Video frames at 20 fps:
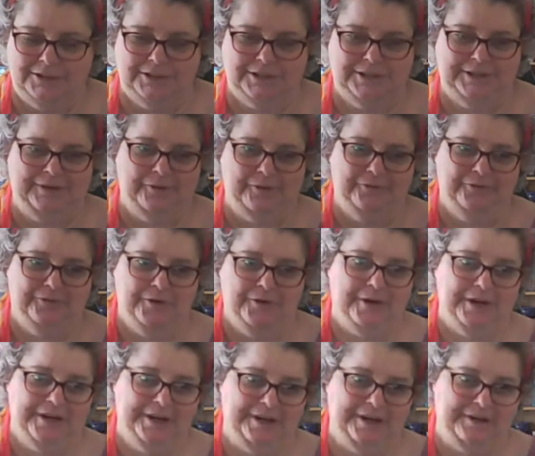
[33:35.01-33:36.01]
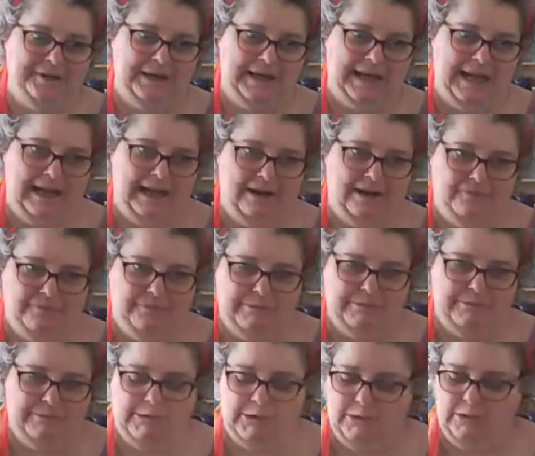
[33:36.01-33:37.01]
get it through the way
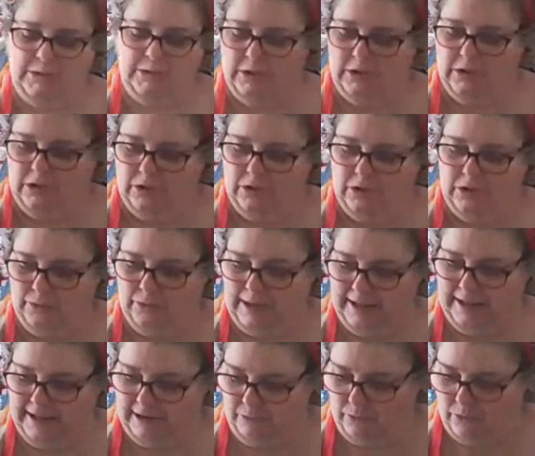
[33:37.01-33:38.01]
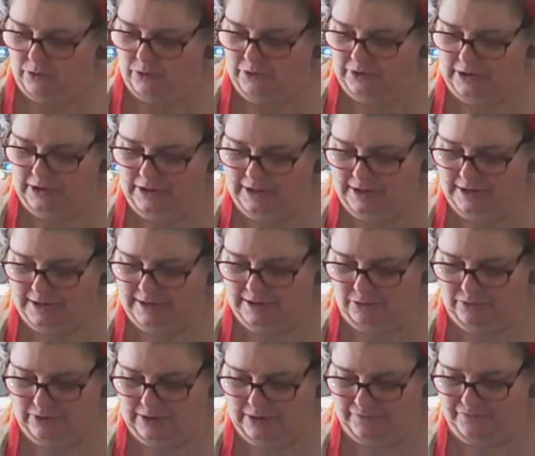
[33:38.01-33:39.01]
they want. So there's still some fighting
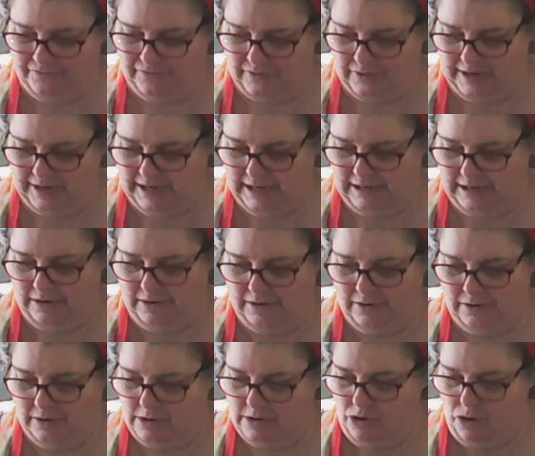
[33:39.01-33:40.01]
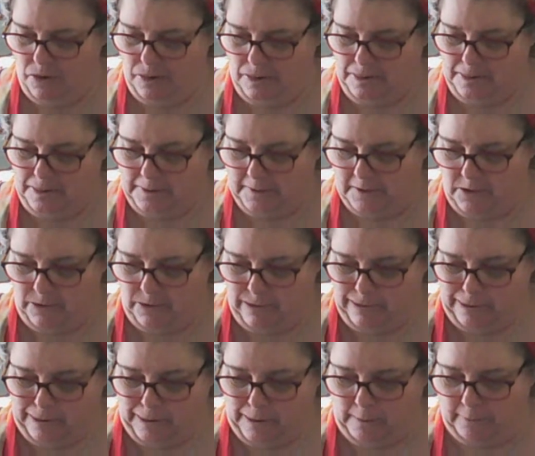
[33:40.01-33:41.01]
with the
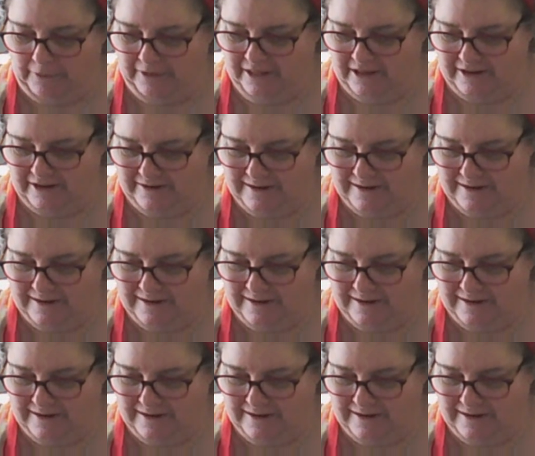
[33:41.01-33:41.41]
stimulus bill.